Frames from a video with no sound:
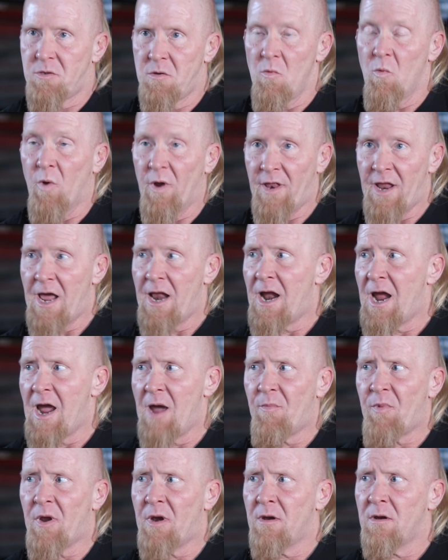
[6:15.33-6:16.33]
When that
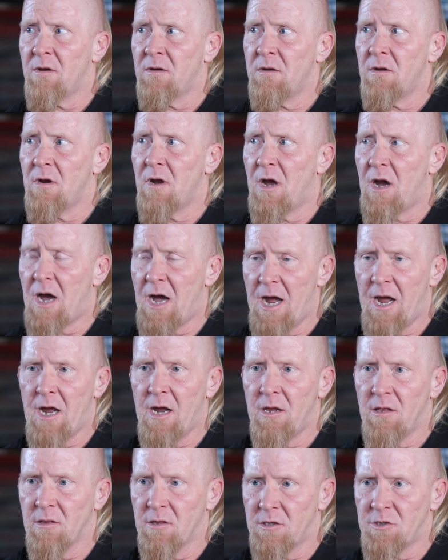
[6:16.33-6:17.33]
happened, I
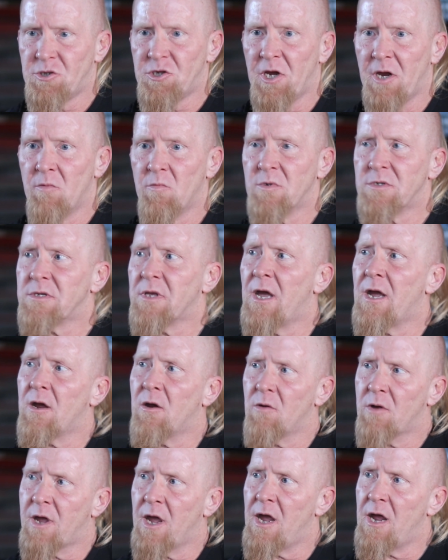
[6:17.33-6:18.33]
legit was like,
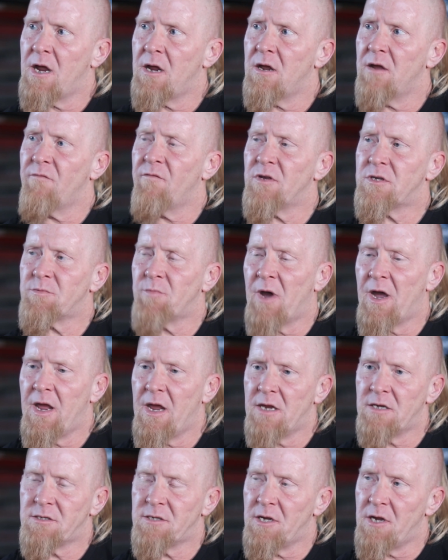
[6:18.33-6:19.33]
okay, if it's my
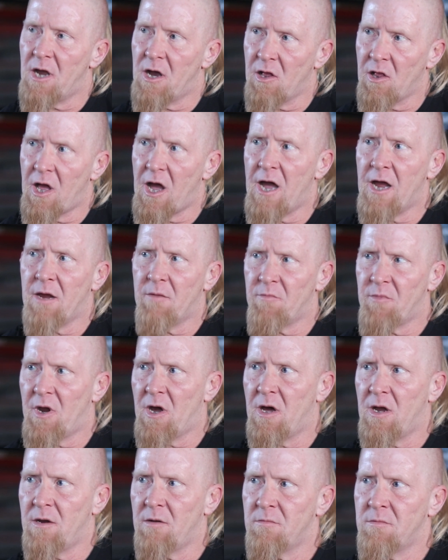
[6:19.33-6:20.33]
ACL, I am
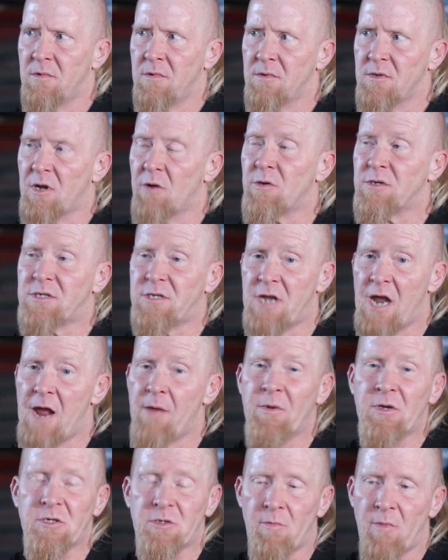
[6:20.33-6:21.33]
done. There was
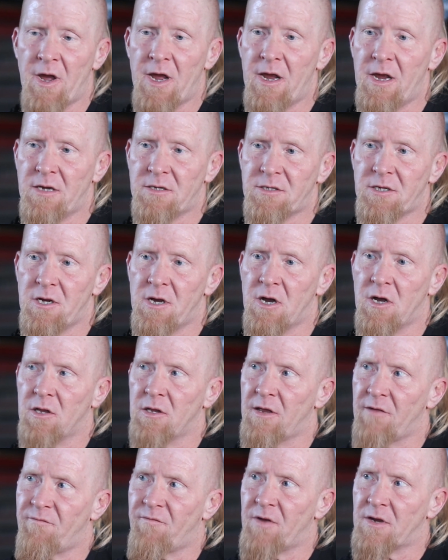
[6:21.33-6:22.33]
damage to my ACL,
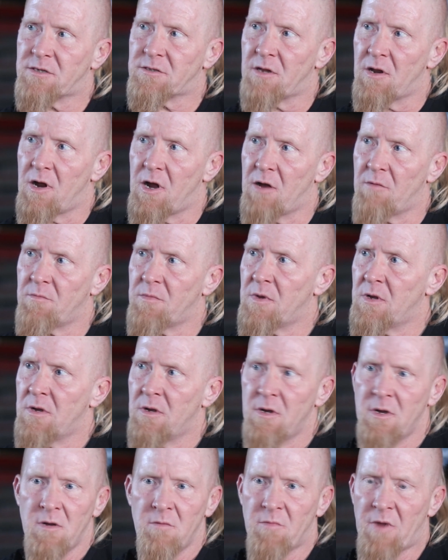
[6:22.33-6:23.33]
they fixed it up.
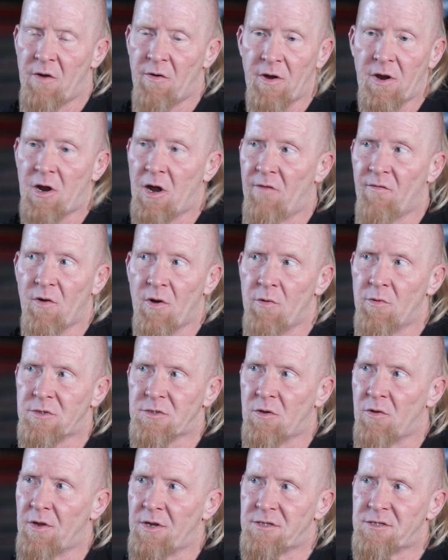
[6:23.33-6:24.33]
My recovery was
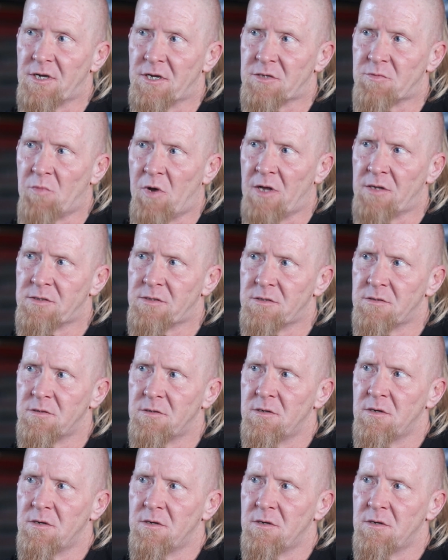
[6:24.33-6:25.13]
only 6 months.